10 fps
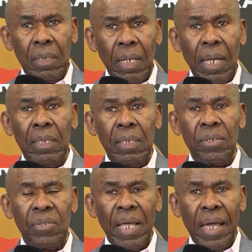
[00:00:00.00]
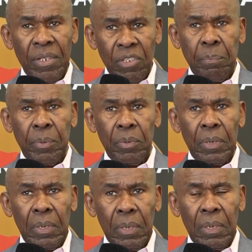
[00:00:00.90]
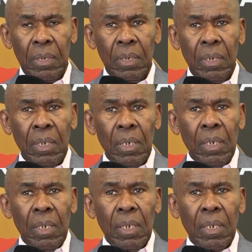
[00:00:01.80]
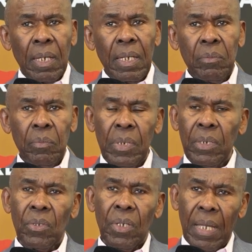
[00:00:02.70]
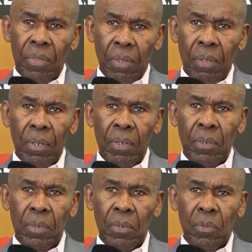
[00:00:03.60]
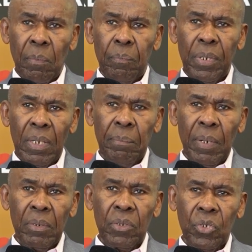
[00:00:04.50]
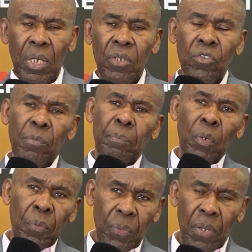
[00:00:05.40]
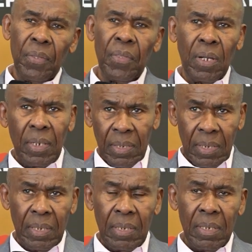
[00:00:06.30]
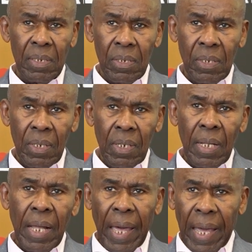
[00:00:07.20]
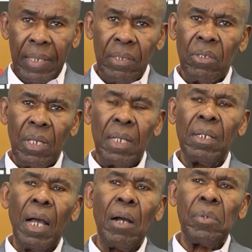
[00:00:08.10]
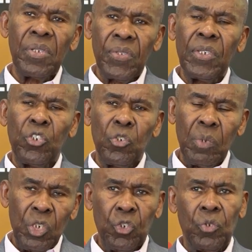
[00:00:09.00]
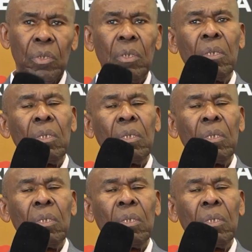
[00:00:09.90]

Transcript: and its diaspora can work together to bring about change both on the continent and in our situation